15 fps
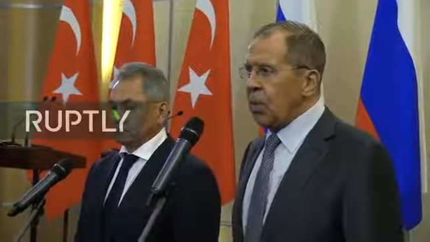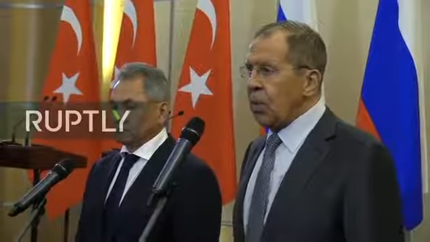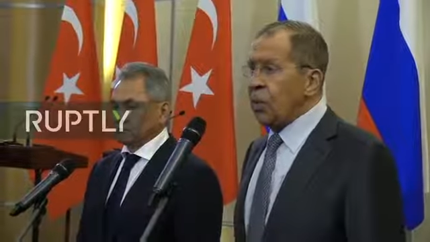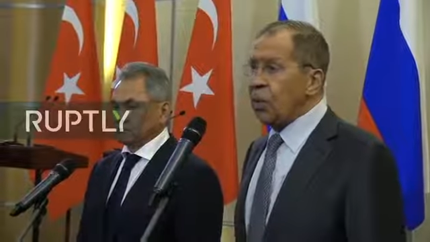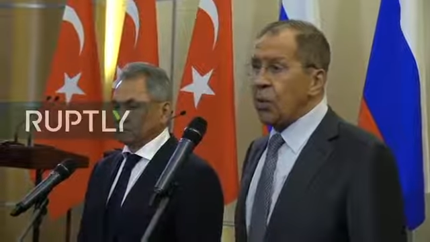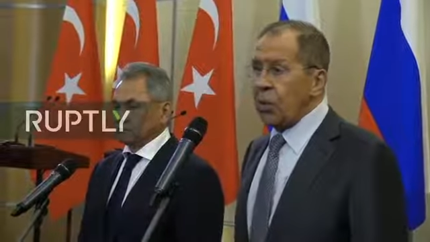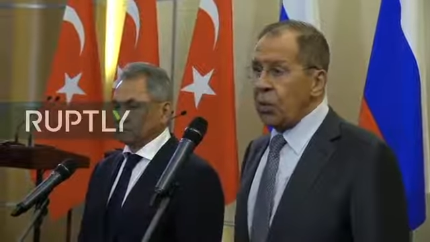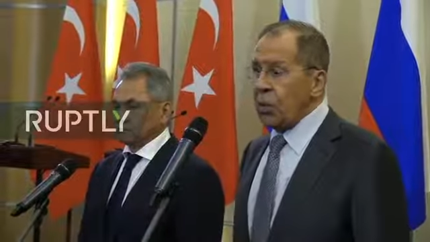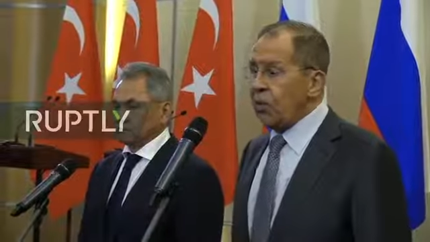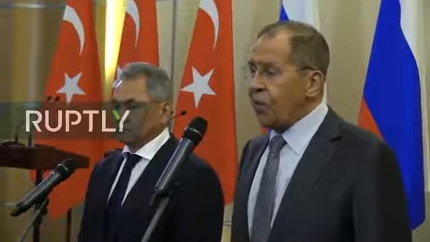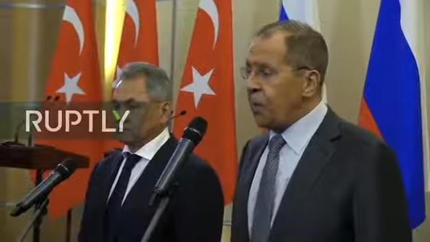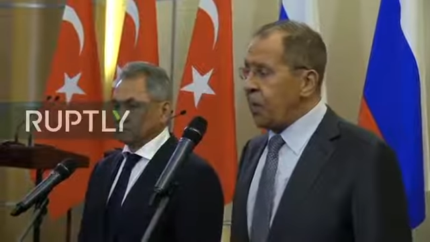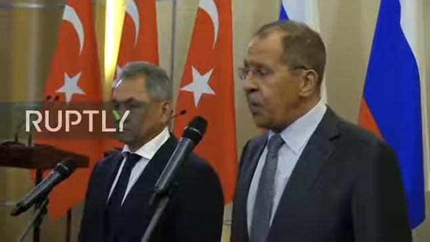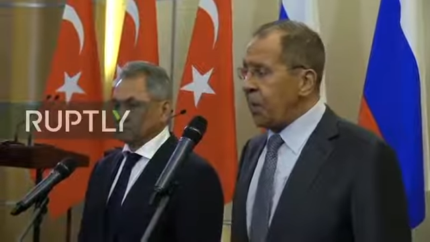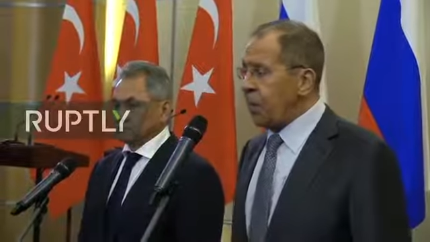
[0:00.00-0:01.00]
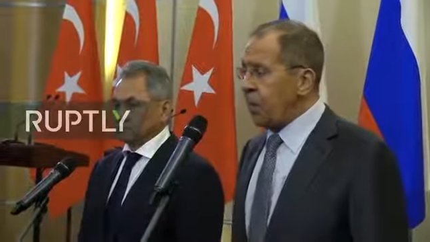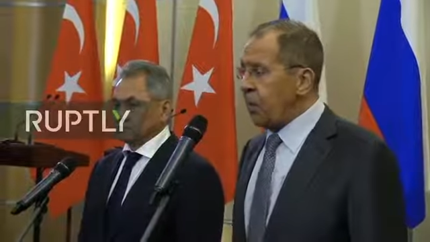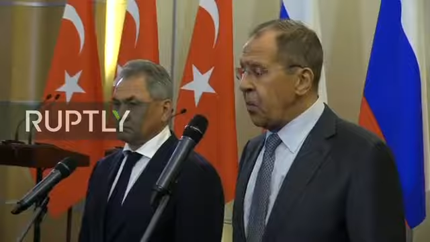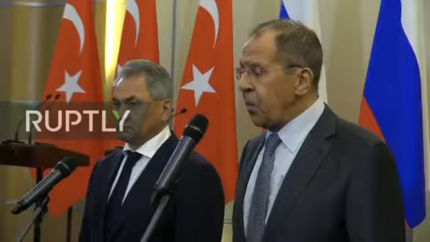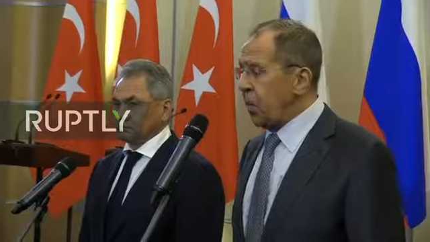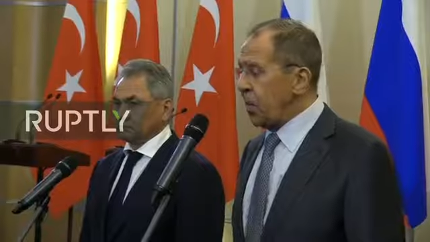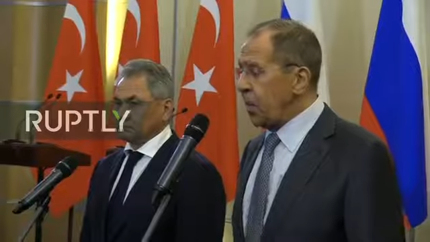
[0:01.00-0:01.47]
Speaker 1: And of course,
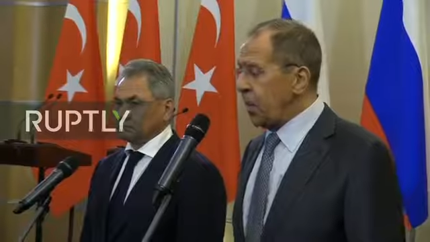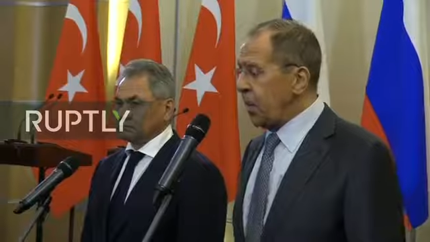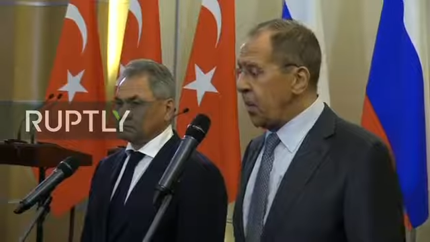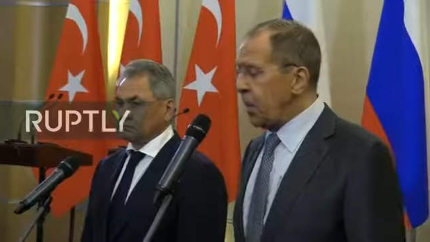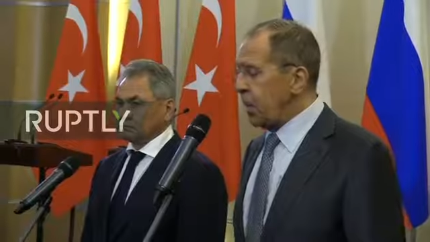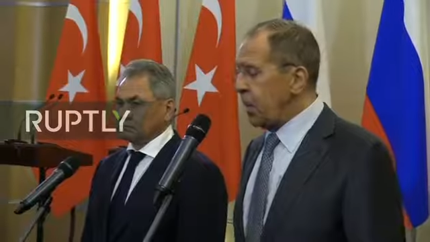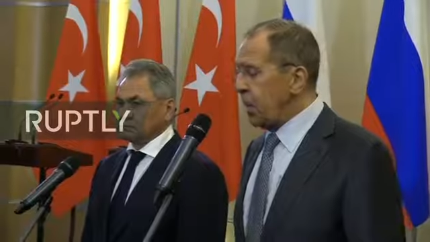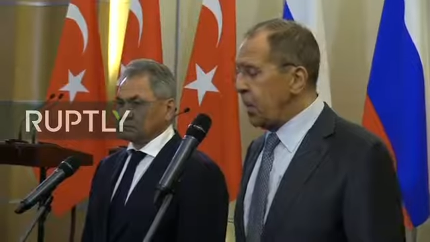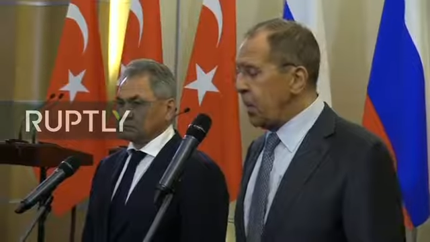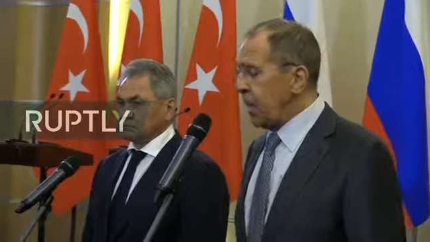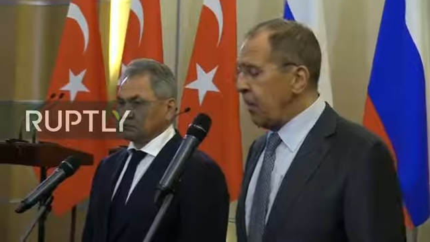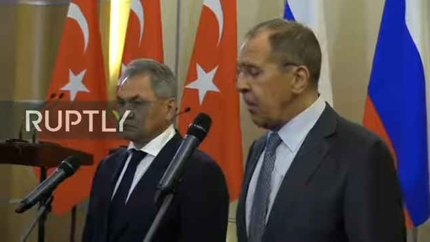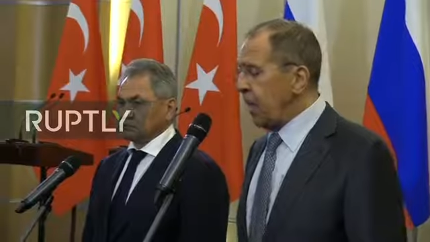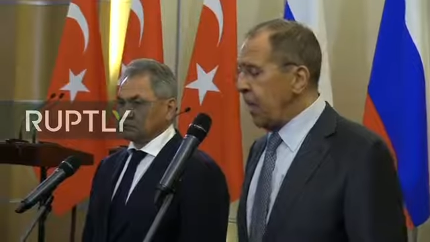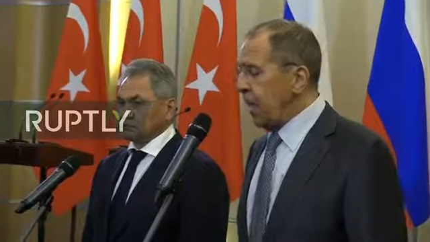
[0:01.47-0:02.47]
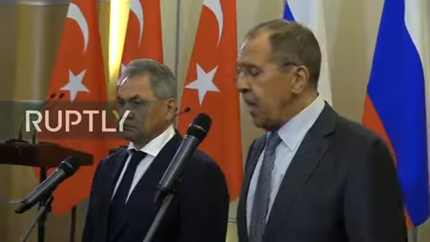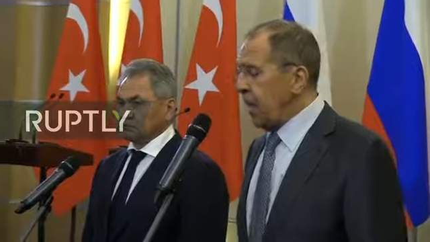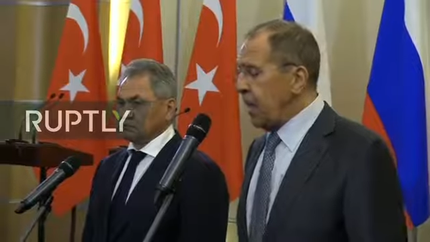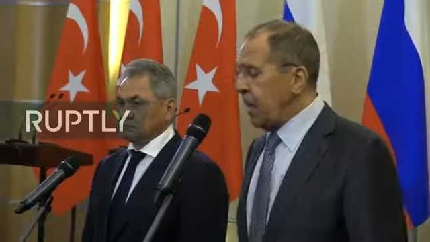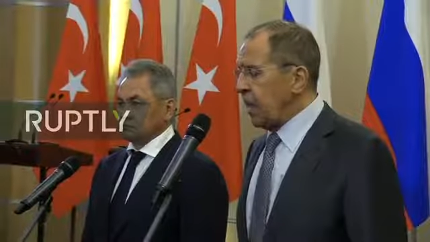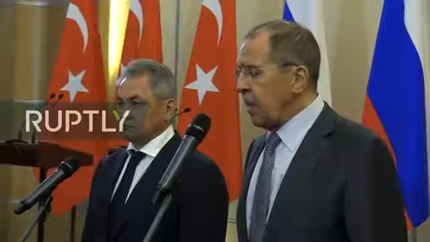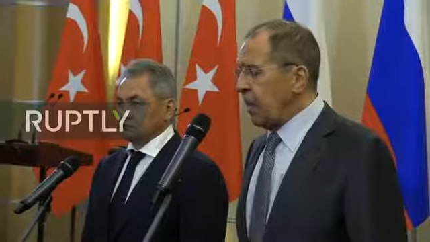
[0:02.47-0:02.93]
as it is
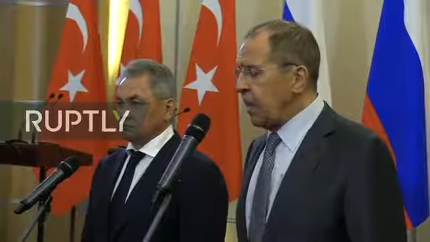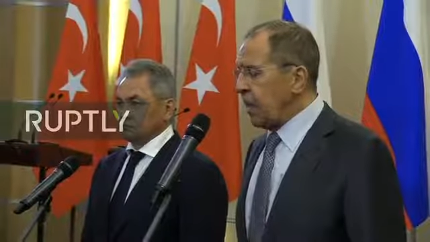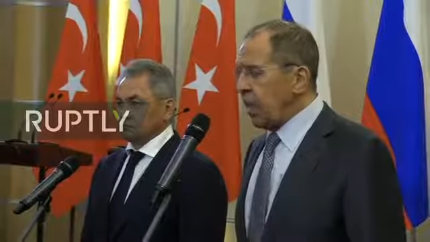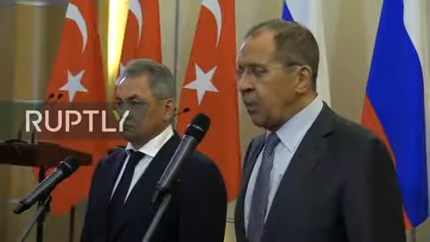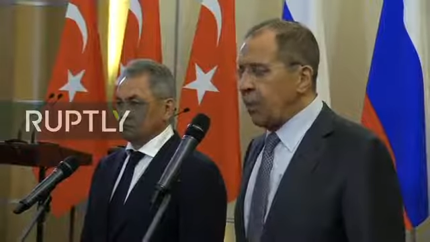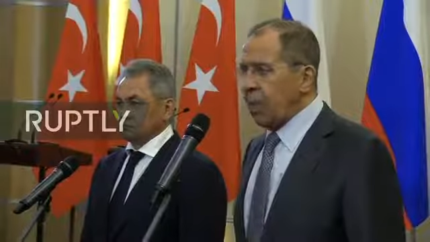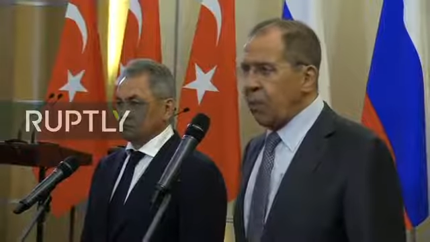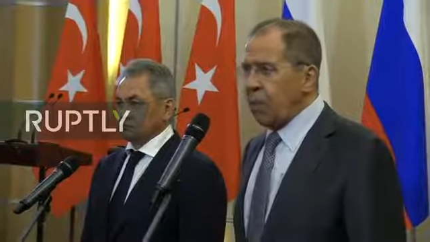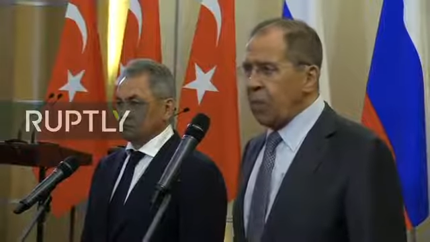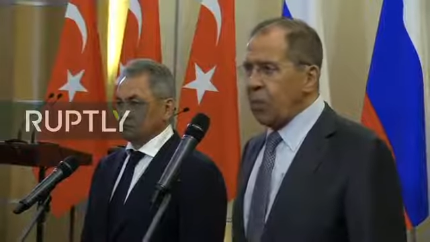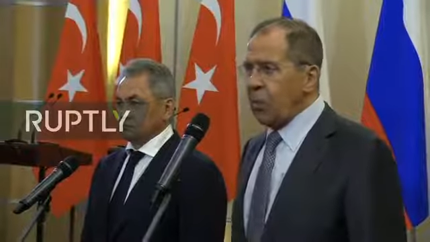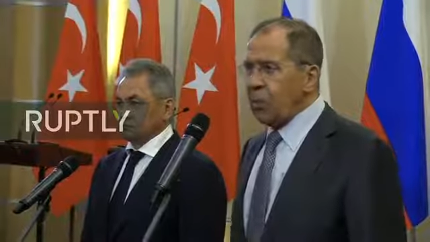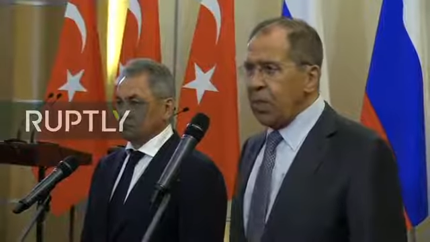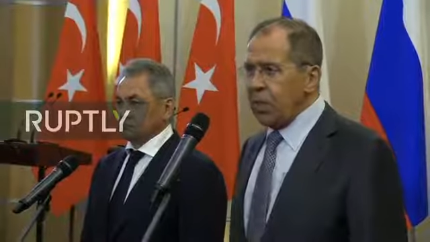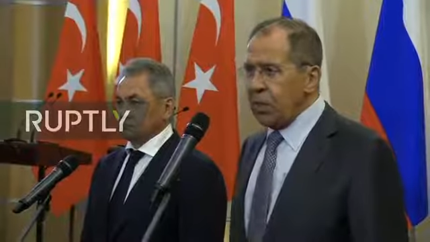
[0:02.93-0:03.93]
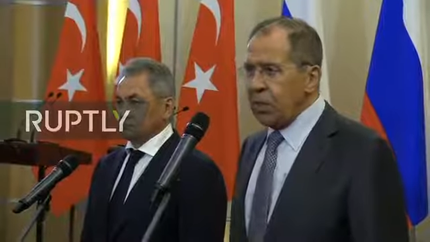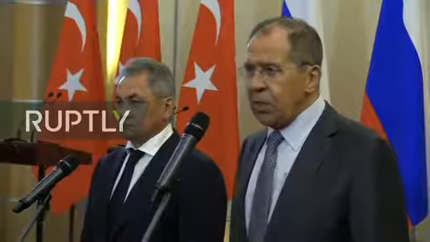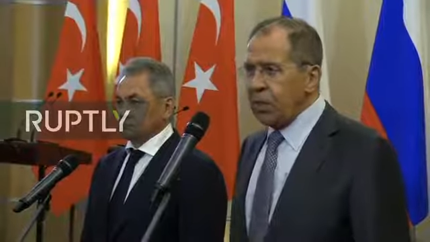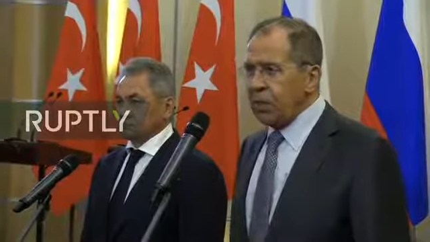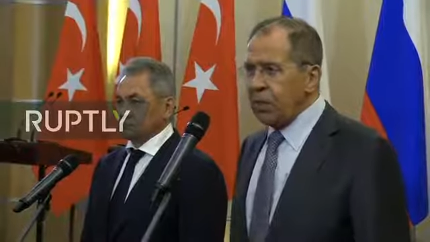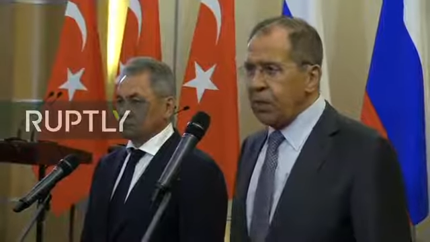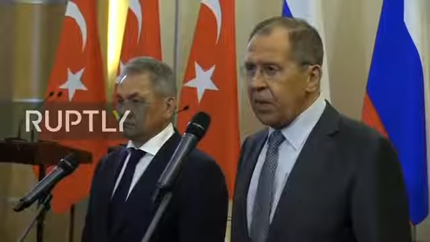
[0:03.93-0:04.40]
stressed in the memorandum, it
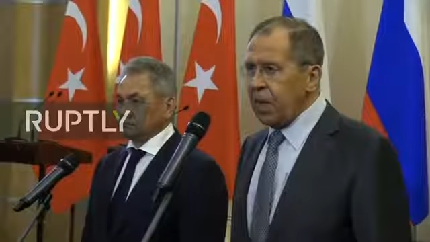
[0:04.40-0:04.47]
is